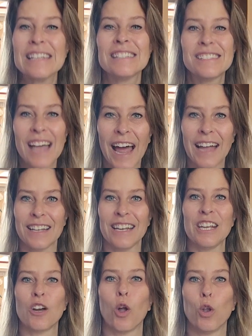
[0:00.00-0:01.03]
Sadly,
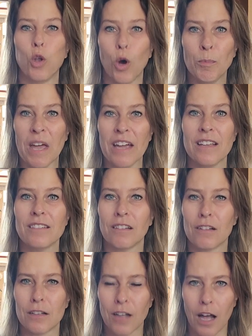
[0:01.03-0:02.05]
Colombia is a
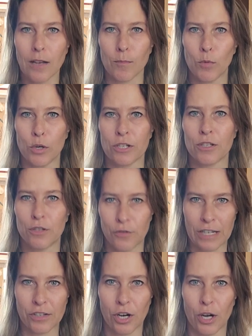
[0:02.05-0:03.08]
lot more
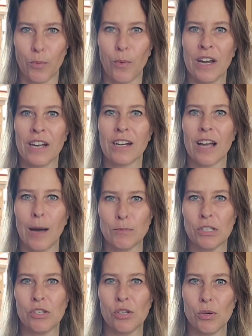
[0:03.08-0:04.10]
stricter when it
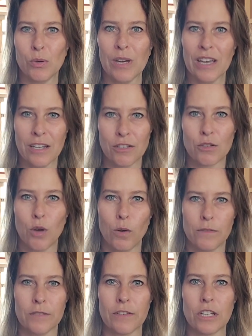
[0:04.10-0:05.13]
comes to its
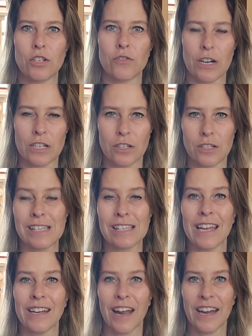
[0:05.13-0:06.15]
COVID restrictions
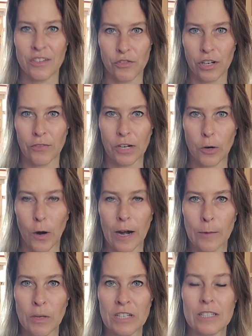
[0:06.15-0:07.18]
and entry
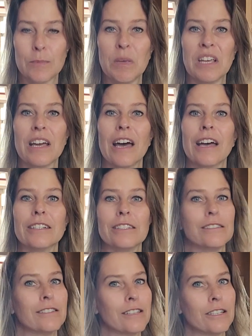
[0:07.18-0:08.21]
requirements because
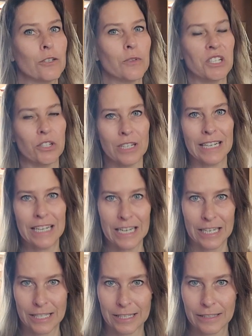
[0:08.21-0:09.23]
the situation
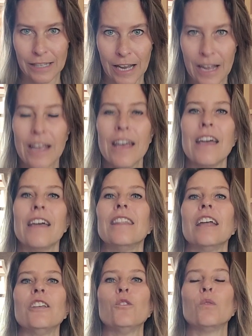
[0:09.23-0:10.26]
is
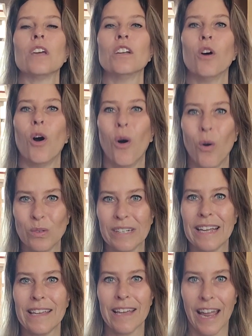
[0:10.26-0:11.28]
that you can
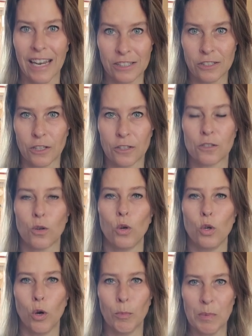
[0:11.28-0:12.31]
only enter
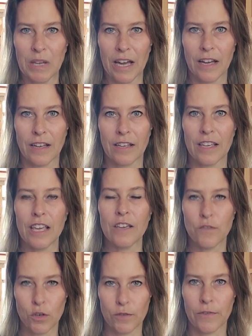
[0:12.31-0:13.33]
Colombia
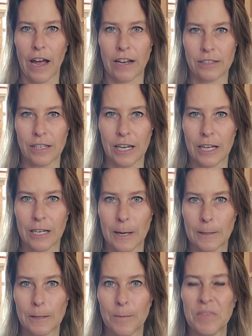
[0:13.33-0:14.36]
if you're
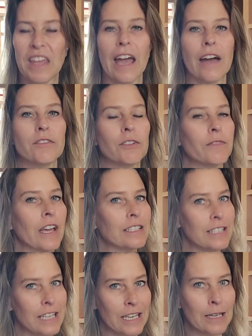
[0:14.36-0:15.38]
vaccinated. They have a
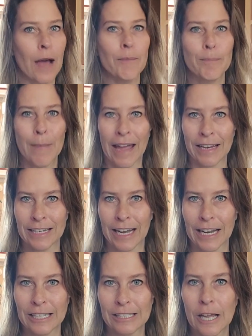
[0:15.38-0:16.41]
vaccine
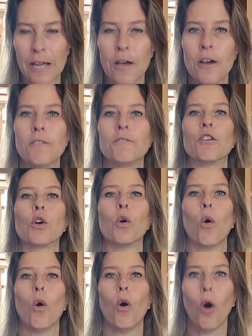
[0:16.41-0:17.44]
mandate for
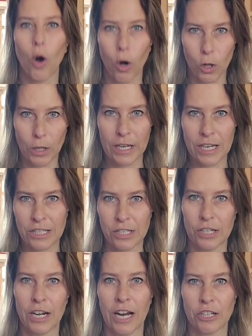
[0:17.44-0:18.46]
all
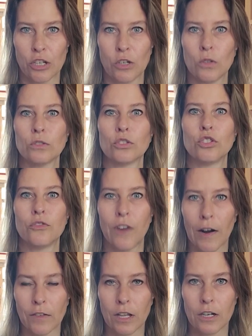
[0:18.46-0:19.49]
international
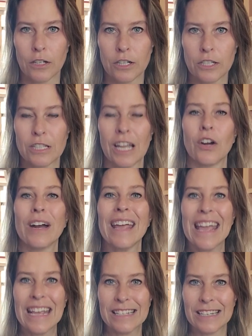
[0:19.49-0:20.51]
travelers that are
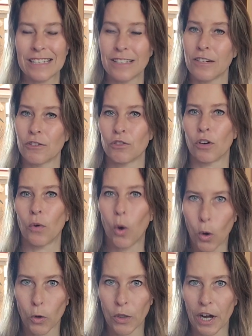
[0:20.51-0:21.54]
18 years or
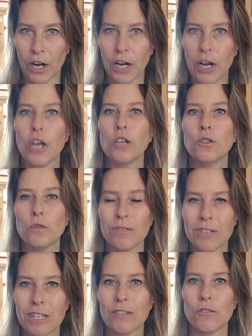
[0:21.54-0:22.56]
older. You
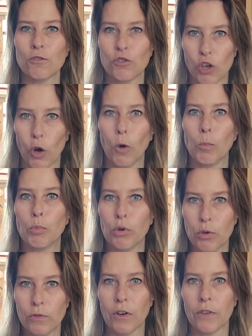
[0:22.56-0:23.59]
need to show
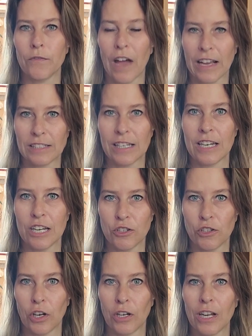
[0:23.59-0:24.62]
proof of
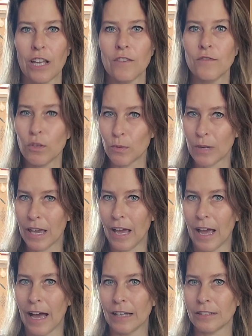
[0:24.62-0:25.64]
vaccination. If you
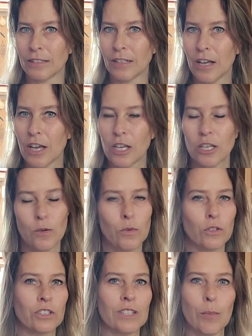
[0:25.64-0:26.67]
can't, you
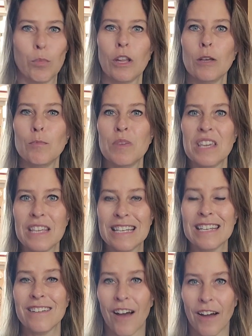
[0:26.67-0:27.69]
will simply be
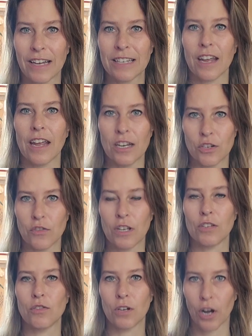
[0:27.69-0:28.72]
denied entry
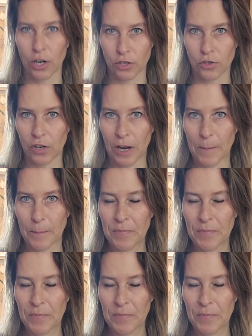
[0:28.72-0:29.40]
to the country.